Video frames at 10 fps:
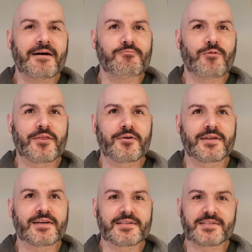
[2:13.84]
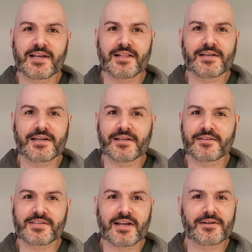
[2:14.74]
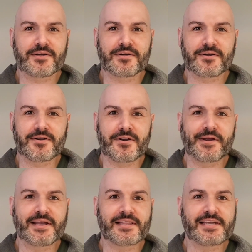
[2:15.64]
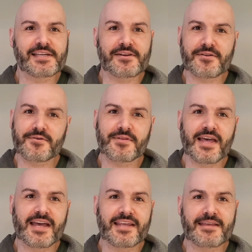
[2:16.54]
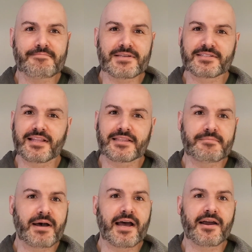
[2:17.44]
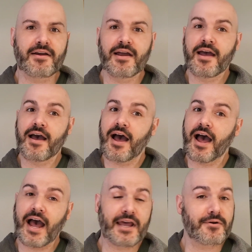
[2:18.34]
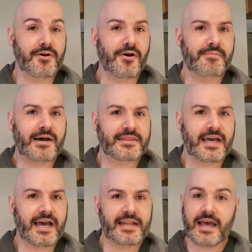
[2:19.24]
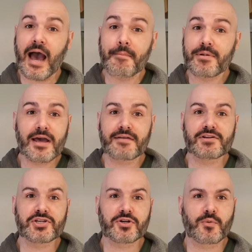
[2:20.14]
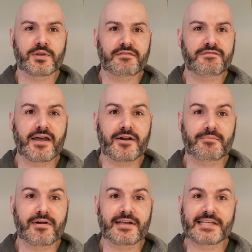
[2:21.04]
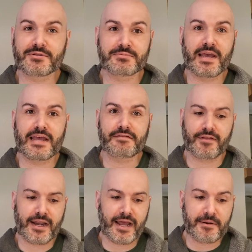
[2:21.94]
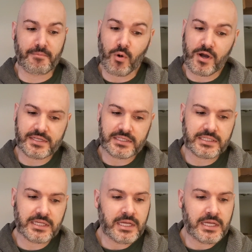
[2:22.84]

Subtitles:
Whether the seller knowingly knew that he misled the buyer, I don't know about that. I'm not even sure what the final price that was paid for that item was.